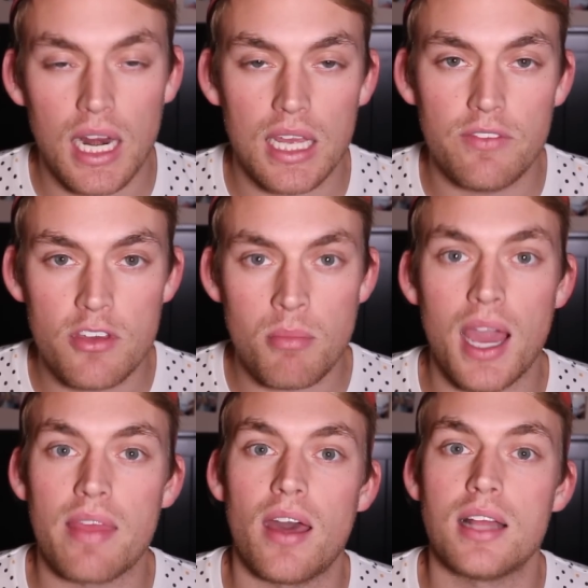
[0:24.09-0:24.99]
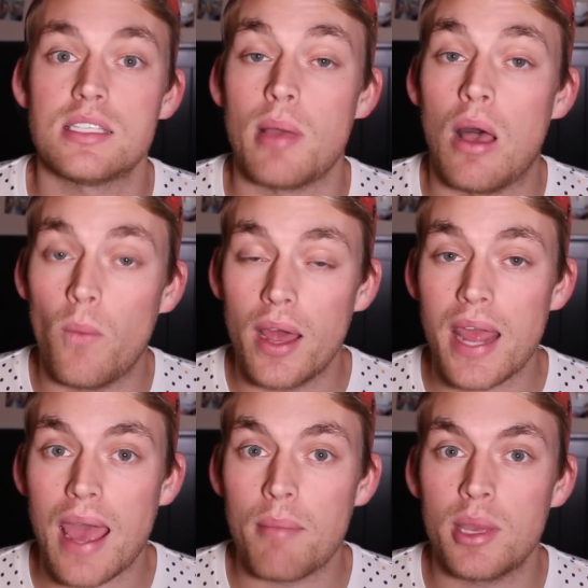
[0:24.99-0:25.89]
kind of give you my thoughts about what
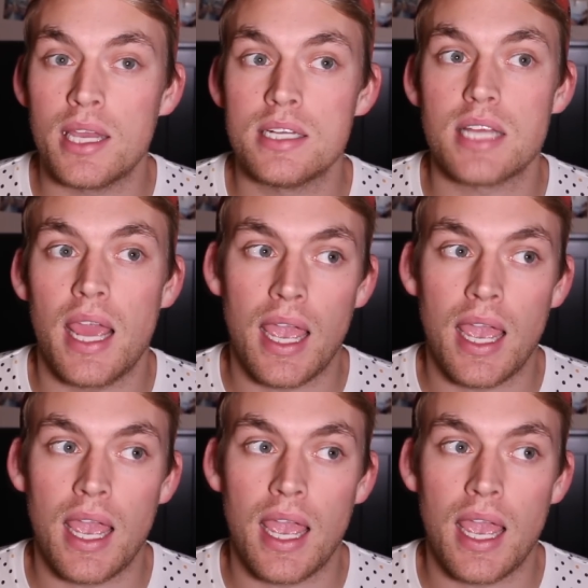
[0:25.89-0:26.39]
happened